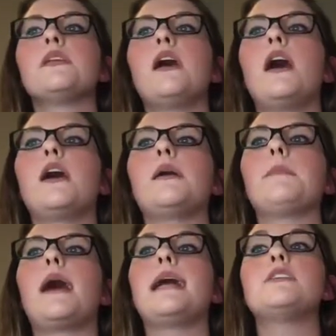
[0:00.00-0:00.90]

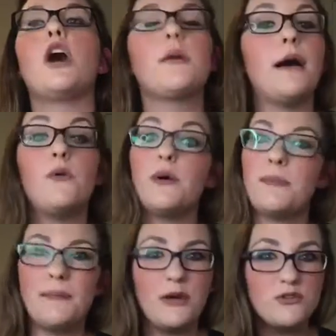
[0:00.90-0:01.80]
I talk about what
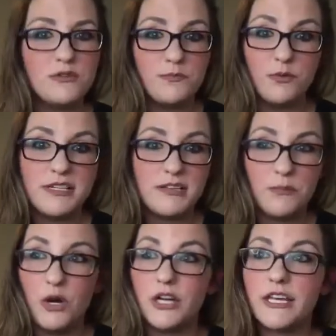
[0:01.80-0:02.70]
my most recent
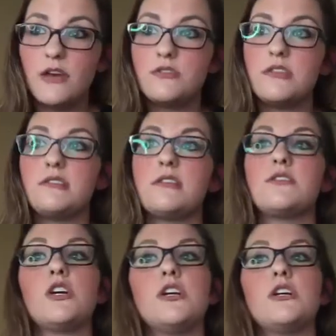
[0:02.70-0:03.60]
party hostess has
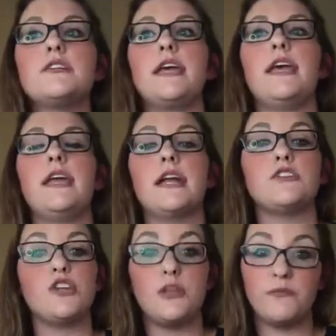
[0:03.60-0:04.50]
earned, and I
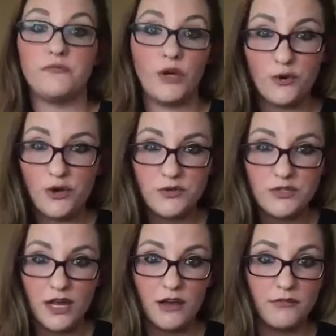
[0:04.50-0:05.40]
show them photos
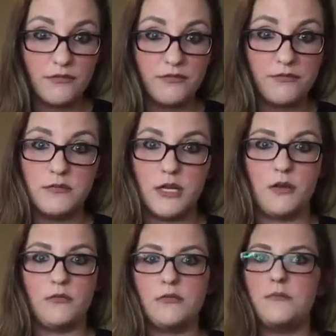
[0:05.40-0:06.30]
of,
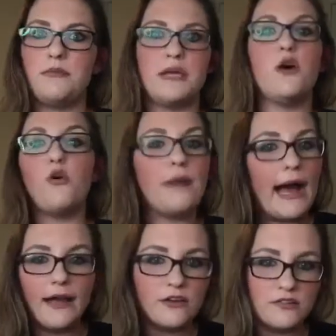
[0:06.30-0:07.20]
big old
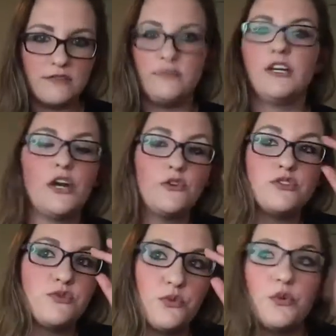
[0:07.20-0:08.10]
piles of their
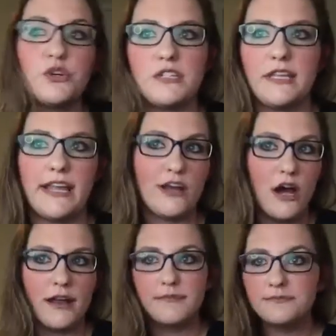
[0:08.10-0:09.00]
hostess rewards that they
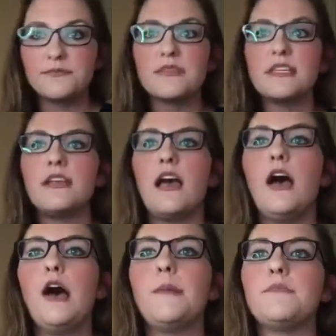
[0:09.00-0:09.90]
got.
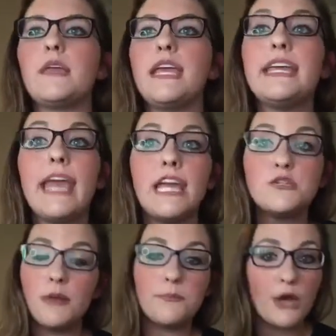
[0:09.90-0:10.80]

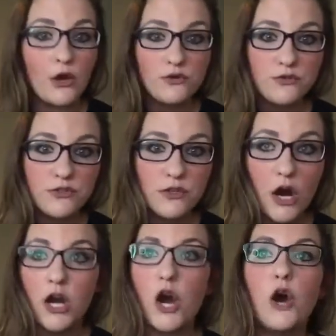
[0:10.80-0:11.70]
Engagement posts
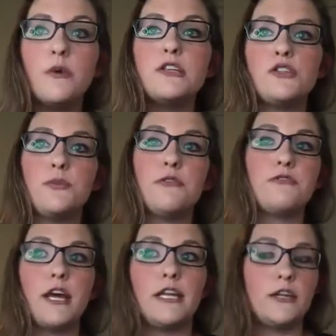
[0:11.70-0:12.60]
are always super
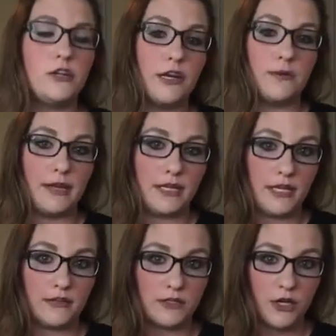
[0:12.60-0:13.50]
fun and a great way to
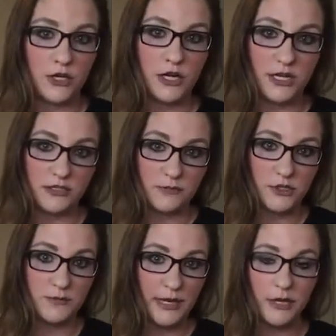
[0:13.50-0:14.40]
get to know your
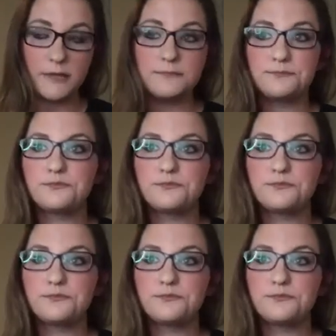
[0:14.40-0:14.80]
customers better.